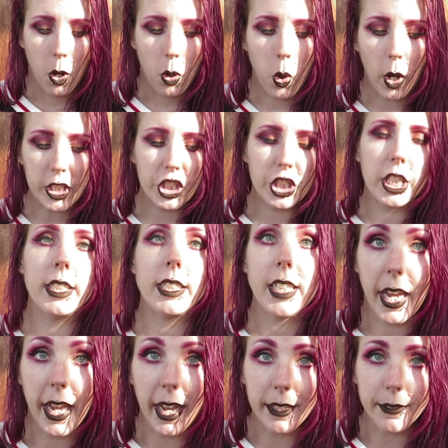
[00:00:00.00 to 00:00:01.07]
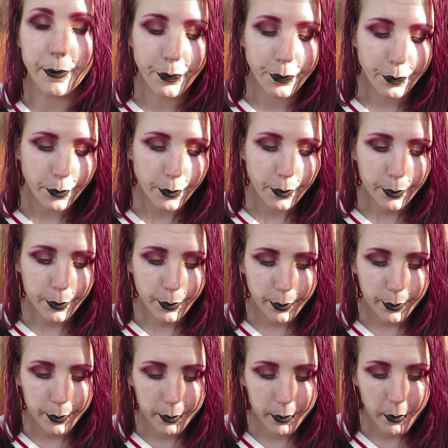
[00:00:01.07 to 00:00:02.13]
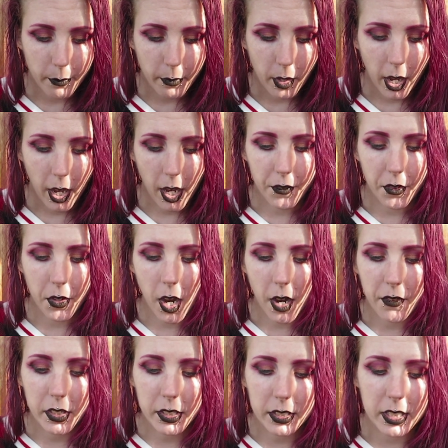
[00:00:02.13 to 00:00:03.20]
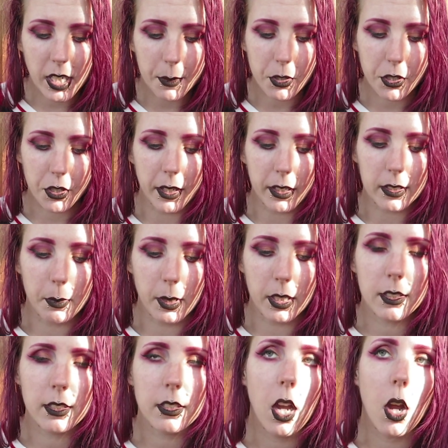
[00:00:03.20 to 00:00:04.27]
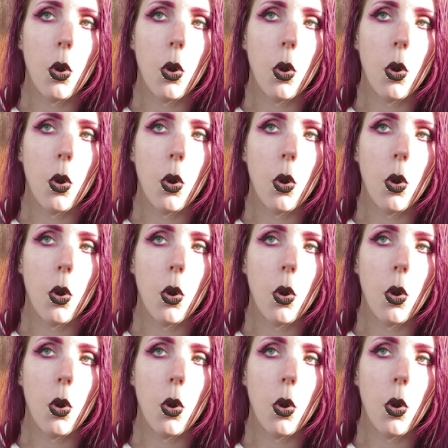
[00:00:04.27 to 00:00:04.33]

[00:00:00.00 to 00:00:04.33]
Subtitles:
Question 10. Have you ever skipped Christmas?